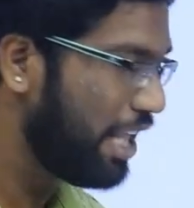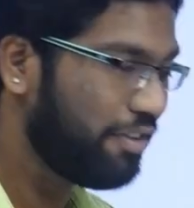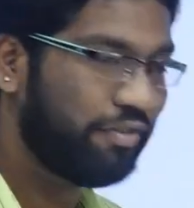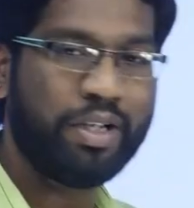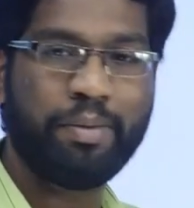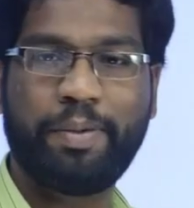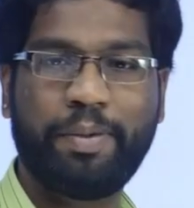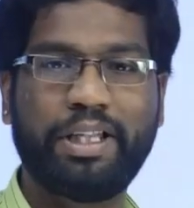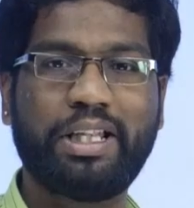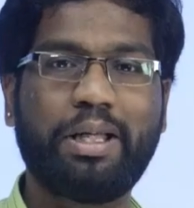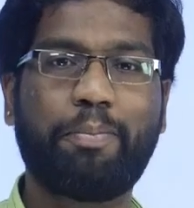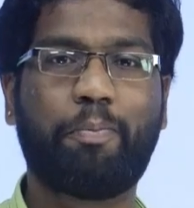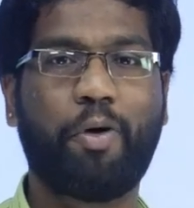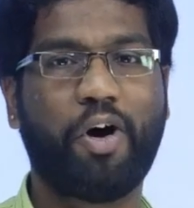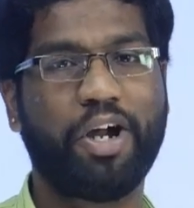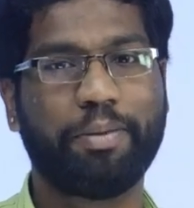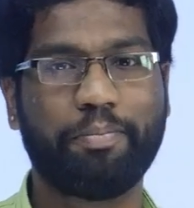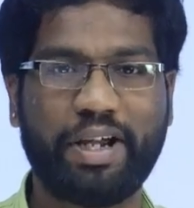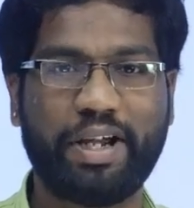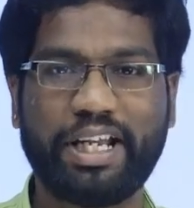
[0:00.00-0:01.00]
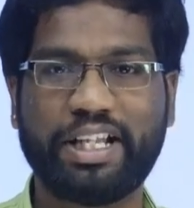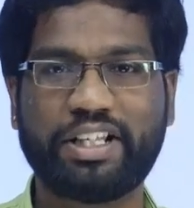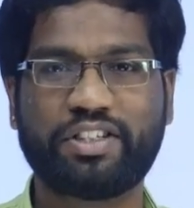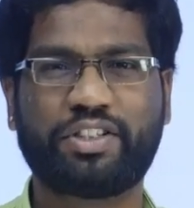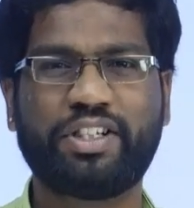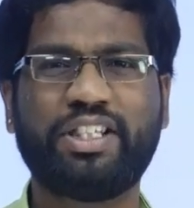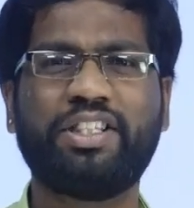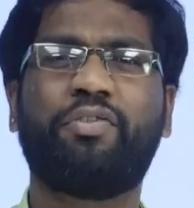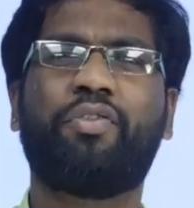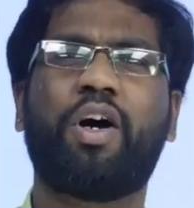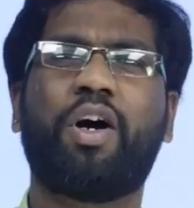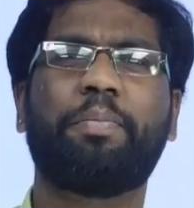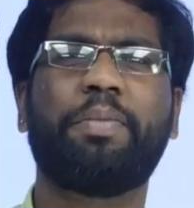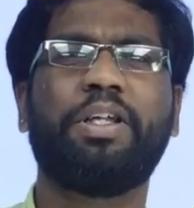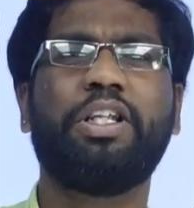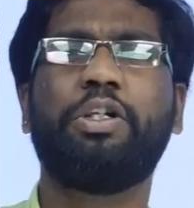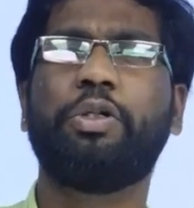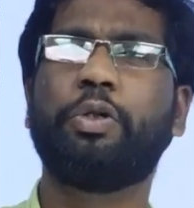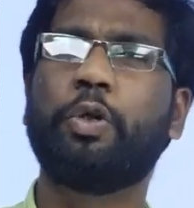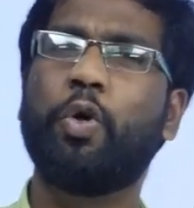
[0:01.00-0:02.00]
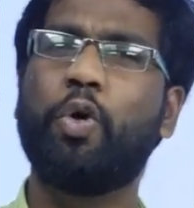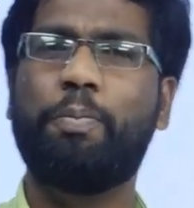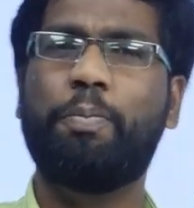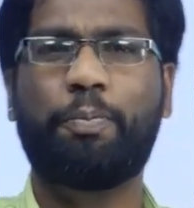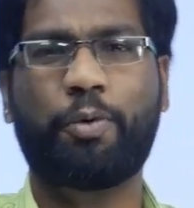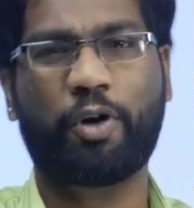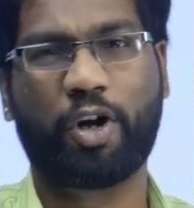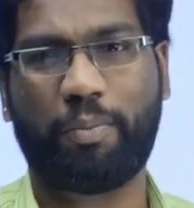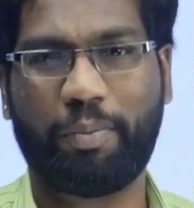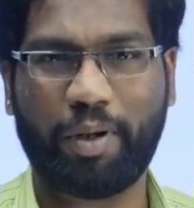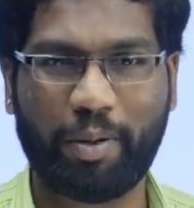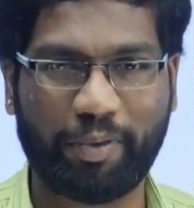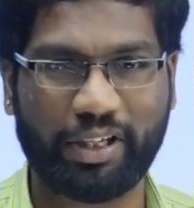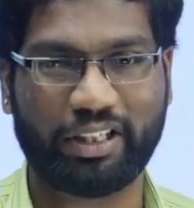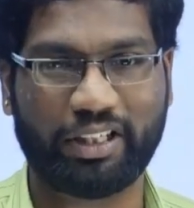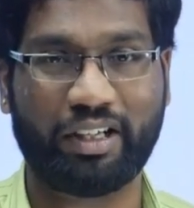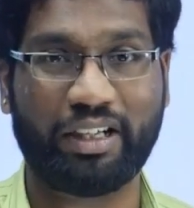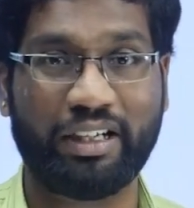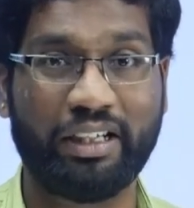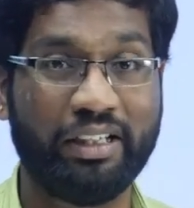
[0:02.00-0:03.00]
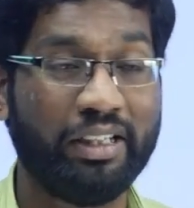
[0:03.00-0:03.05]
will be the point, my dear students. For me, no problem at all.